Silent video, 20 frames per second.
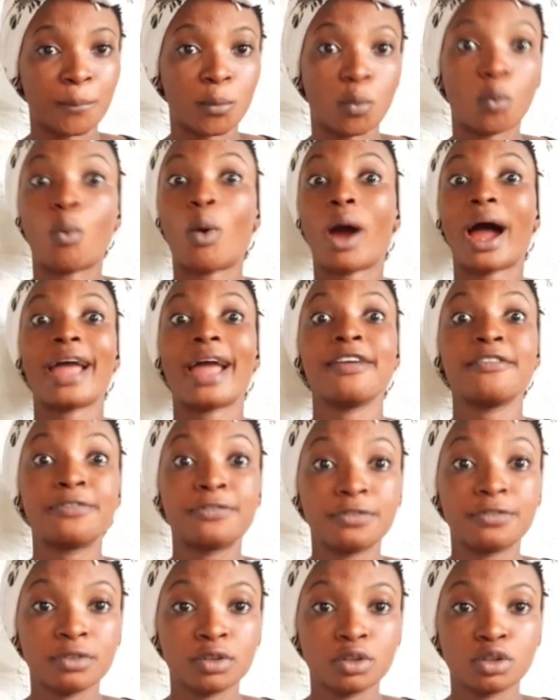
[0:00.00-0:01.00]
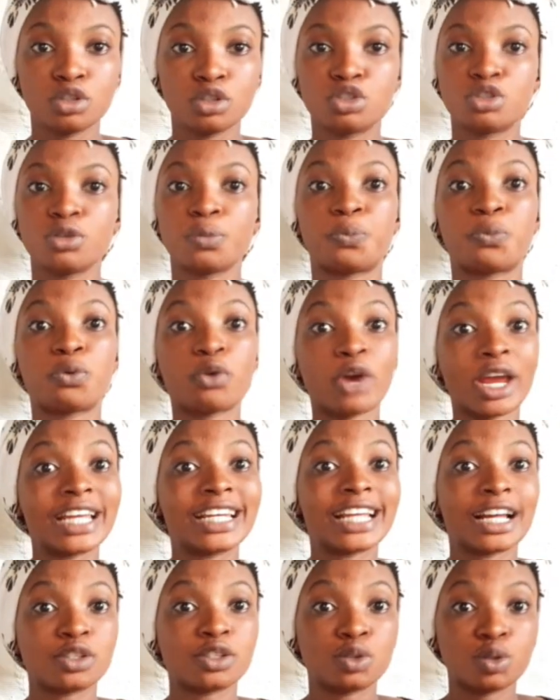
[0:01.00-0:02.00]
wife should pray
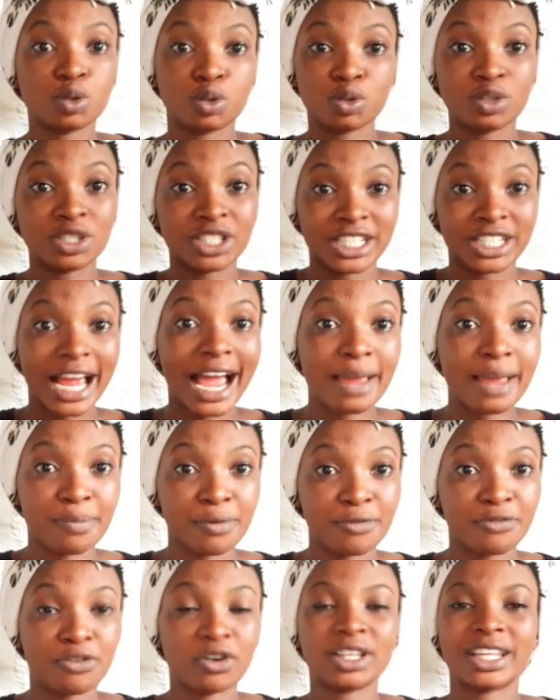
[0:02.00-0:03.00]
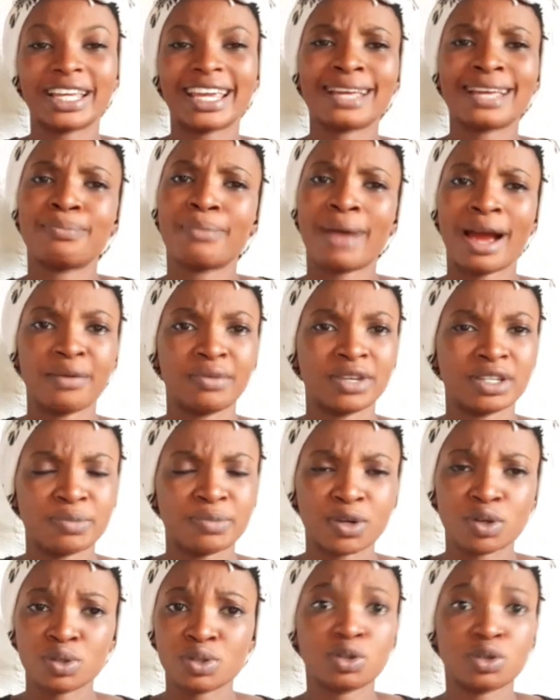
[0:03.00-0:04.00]
that you should die before they get married
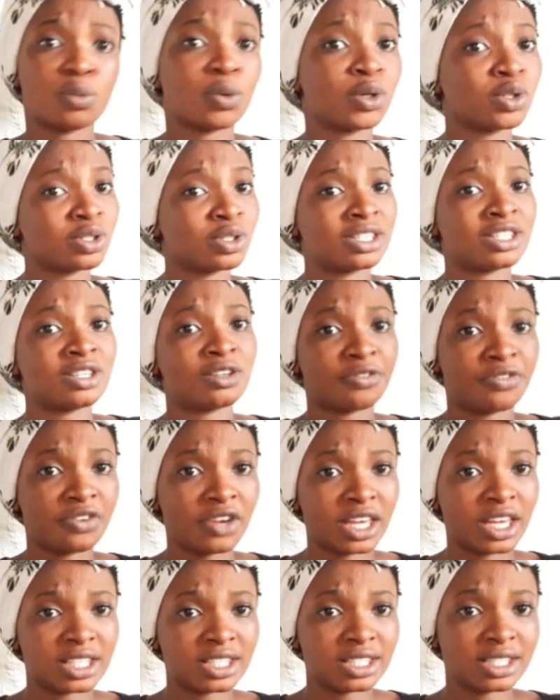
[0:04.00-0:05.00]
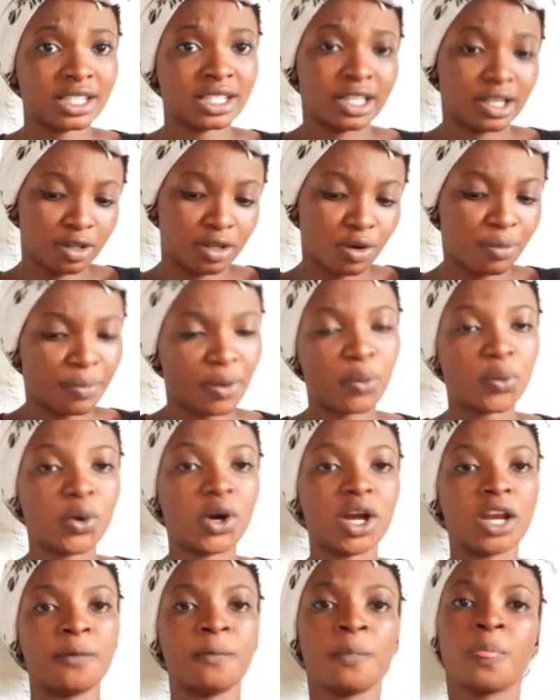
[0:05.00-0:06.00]
because they don't want to see your face? Number
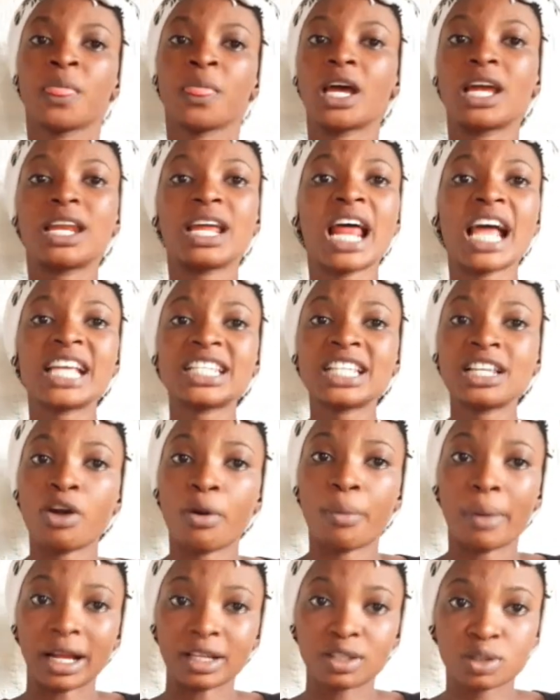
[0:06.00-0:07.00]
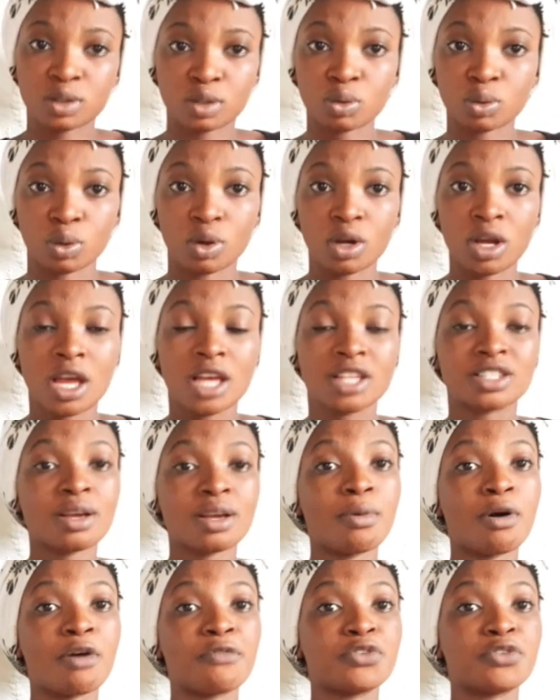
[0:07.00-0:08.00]
one. Then I said number two.
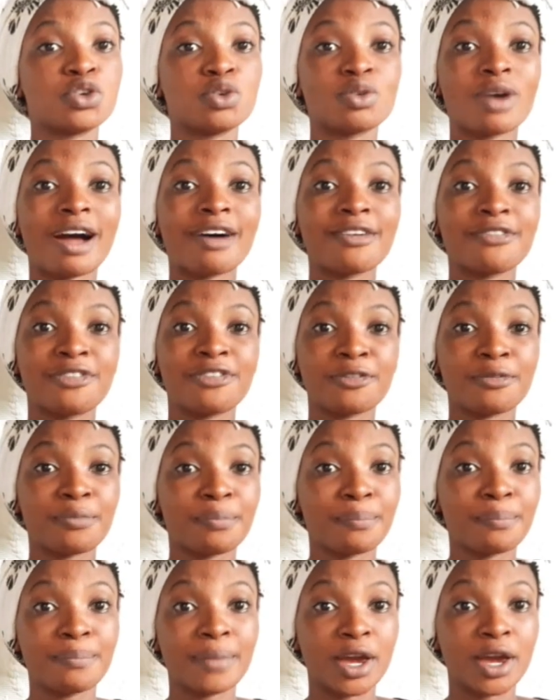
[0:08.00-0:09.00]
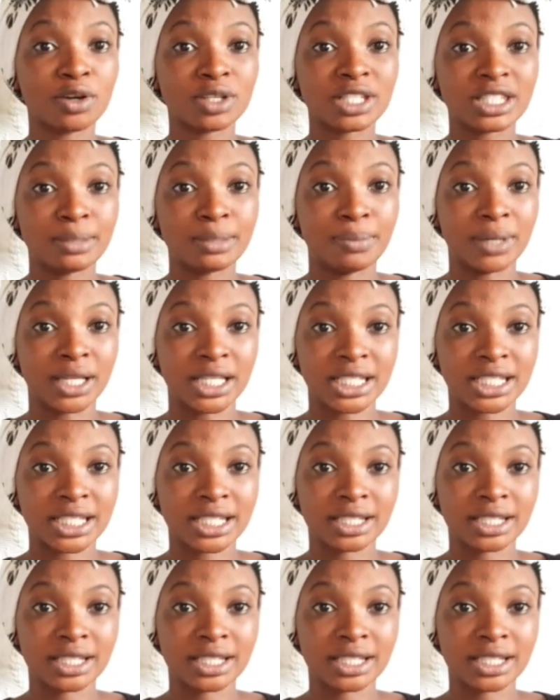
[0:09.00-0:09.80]
Some of you have male siblings.